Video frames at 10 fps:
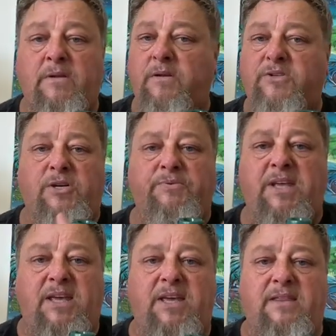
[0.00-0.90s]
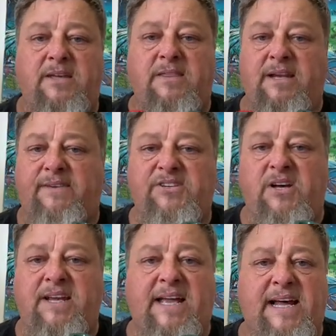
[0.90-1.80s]
stop thinking that the left
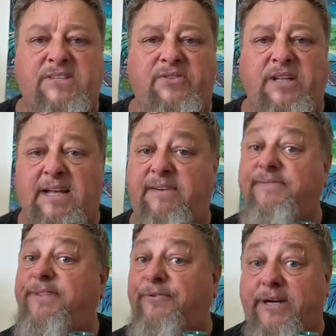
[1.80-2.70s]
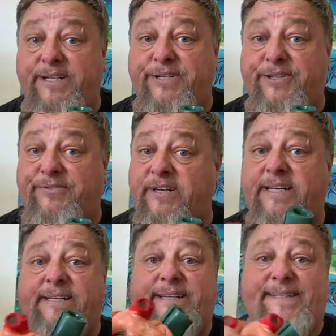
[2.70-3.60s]
side of your heart's on the left, the right's on the
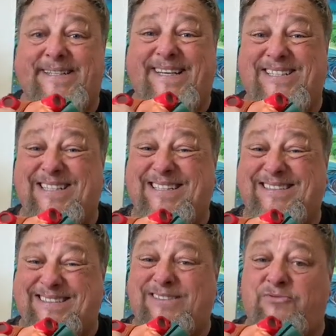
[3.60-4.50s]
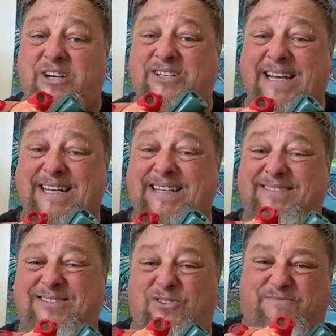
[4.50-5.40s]
right. It's actually
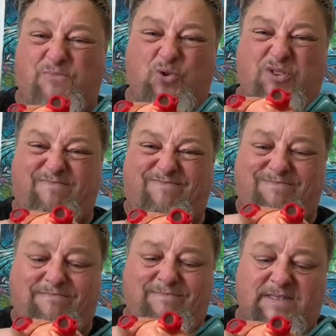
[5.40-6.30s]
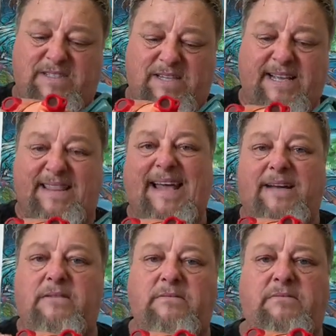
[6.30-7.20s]
rotated, sort of more like
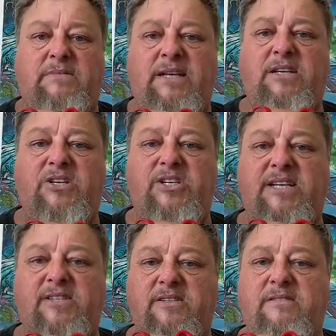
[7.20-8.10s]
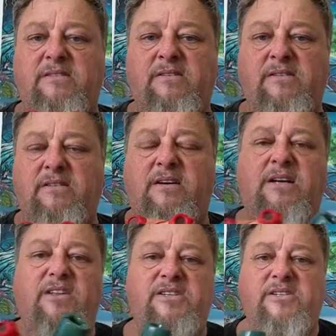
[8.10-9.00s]
that in your chest. I
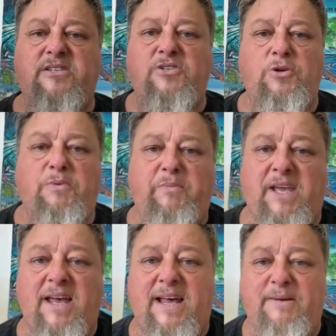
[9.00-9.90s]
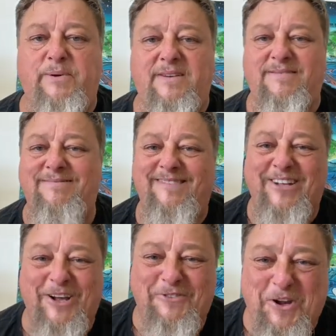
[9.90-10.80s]
know this is a super big heart, but
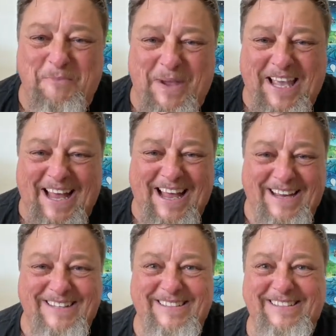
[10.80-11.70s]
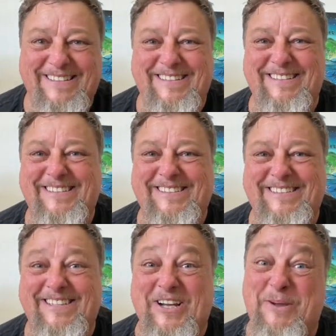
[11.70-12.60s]
I've got a big heart.
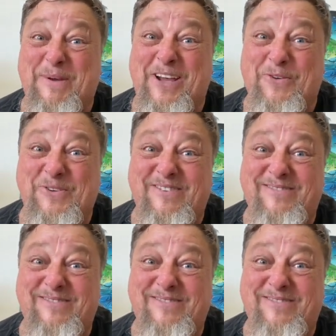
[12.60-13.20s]
Hope I helped.